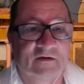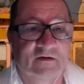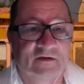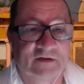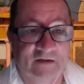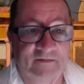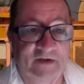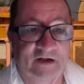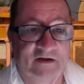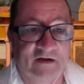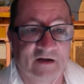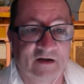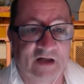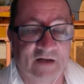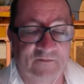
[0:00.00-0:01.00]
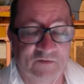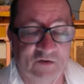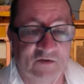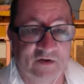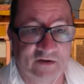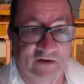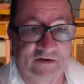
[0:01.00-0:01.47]
Tell me, have you
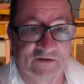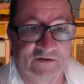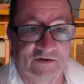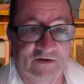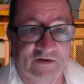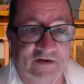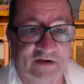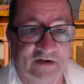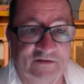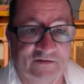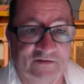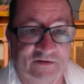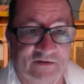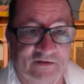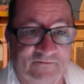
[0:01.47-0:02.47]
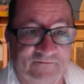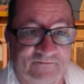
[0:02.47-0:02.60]
heard the story, yes or no?